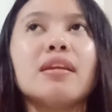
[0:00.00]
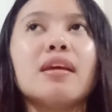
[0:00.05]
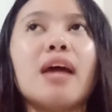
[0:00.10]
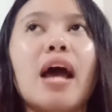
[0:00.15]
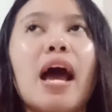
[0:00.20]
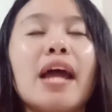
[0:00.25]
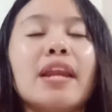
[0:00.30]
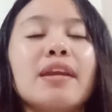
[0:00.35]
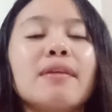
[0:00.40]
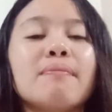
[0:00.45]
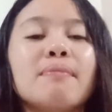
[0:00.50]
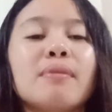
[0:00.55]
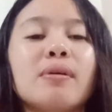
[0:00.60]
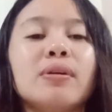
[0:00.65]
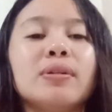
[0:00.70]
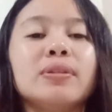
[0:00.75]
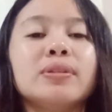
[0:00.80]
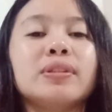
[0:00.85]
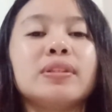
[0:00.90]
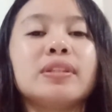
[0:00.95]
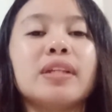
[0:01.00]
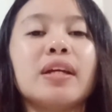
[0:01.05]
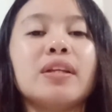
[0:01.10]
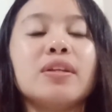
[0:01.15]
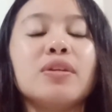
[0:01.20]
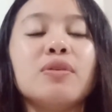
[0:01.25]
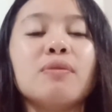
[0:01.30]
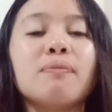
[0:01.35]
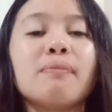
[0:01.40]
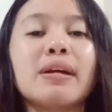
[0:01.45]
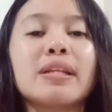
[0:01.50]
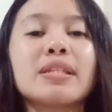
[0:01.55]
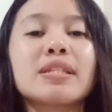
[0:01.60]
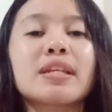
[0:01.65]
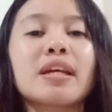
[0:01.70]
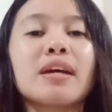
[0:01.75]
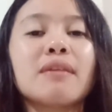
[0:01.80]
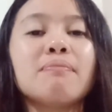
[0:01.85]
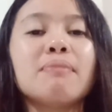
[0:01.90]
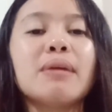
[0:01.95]
animals and humans
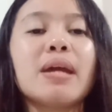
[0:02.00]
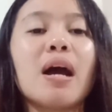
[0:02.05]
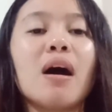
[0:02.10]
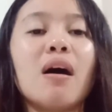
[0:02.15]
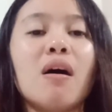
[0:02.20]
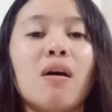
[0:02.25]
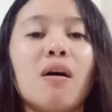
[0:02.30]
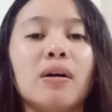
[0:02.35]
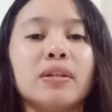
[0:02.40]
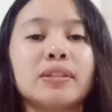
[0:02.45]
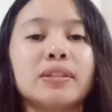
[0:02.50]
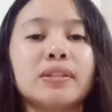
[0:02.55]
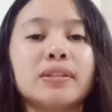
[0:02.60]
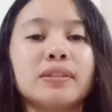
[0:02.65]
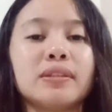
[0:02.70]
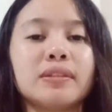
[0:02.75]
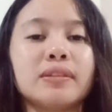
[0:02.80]
can be a host